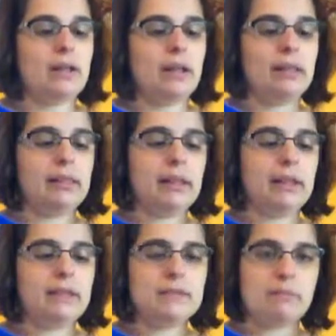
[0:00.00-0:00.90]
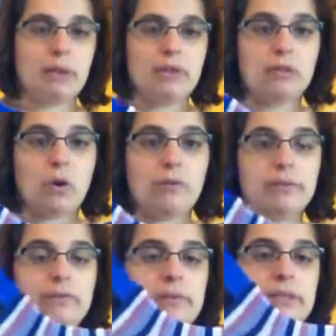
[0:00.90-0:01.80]
a little smidge over
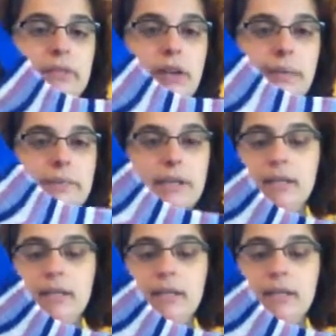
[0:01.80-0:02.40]
50 grams.